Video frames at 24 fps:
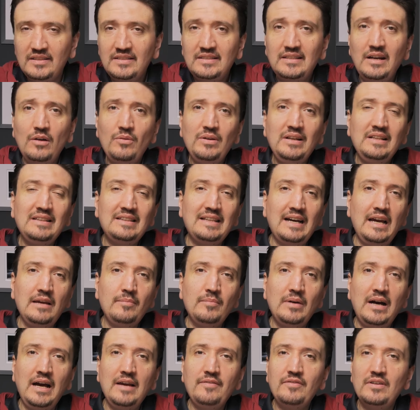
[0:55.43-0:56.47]
So in
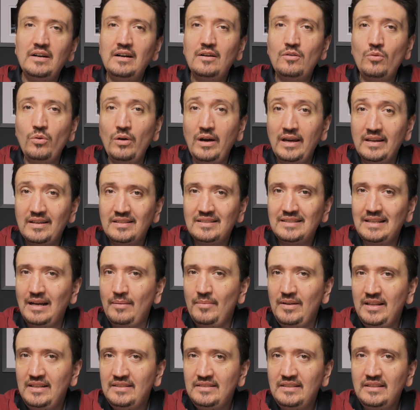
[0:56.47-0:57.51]
time I've acquired
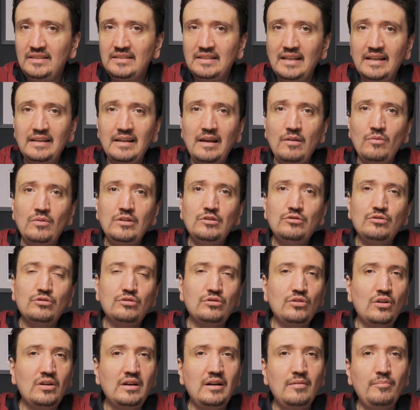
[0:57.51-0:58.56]
some lenses, and I want to
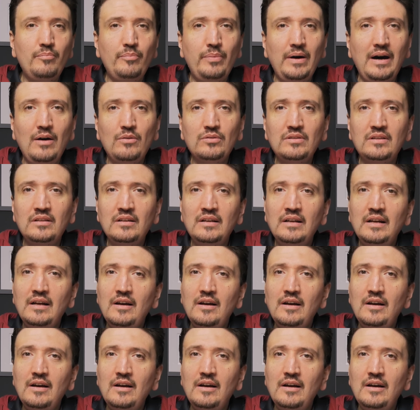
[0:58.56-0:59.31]
talk about